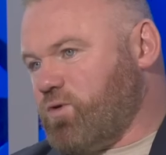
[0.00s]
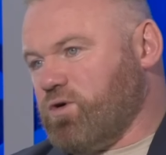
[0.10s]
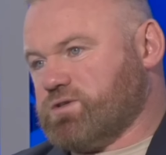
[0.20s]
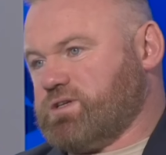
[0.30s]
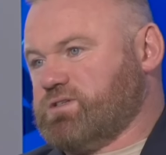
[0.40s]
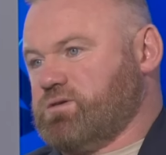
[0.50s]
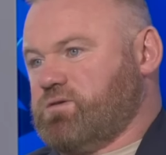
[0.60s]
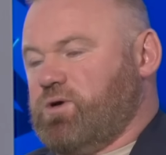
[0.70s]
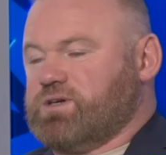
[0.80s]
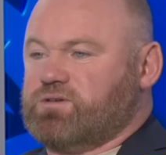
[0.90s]
course, that's a
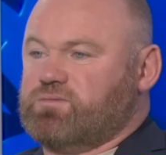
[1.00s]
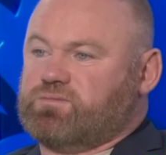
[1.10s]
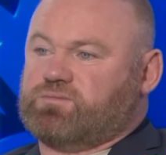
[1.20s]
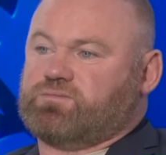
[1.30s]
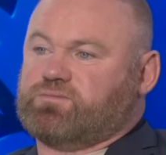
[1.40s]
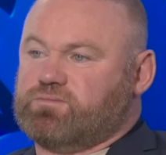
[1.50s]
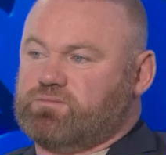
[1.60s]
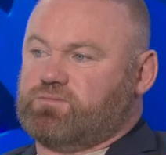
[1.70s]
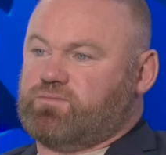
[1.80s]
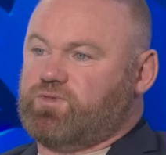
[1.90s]
question
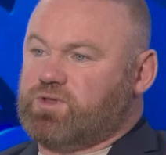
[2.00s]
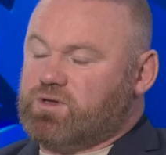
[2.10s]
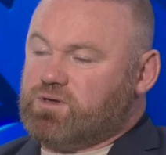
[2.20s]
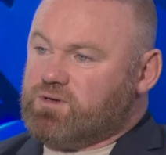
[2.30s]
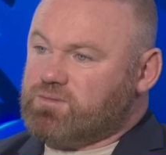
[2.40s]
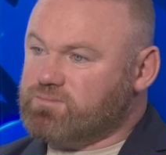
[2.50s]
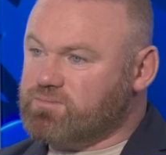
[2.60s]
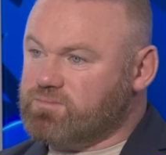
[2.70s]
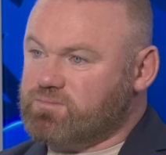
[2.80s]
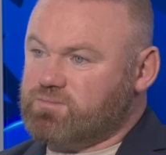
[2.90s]
for the
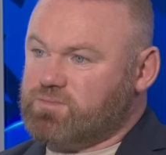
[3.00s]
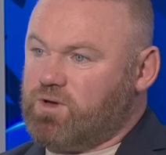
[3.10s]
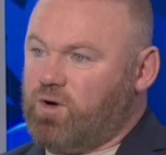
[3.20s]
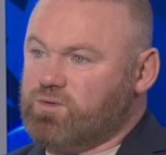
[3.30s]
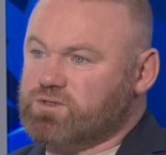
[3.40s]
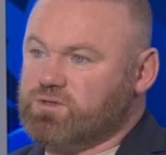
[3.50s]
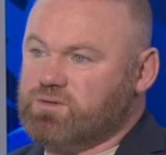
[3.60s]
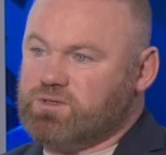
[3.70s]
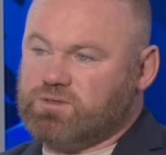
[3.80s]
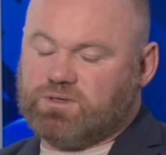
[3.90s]
owners who
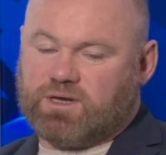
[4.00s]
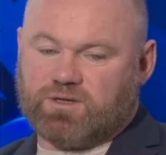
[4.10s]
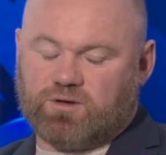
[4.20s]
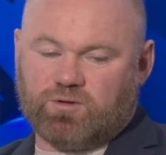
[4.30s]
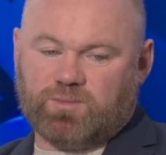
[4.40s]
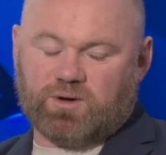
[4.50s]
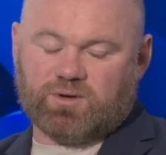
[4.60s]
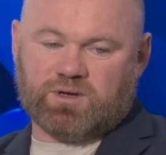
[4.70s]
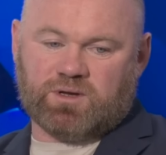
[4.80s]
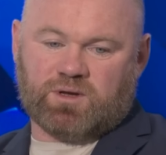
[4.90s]
are at the club now. And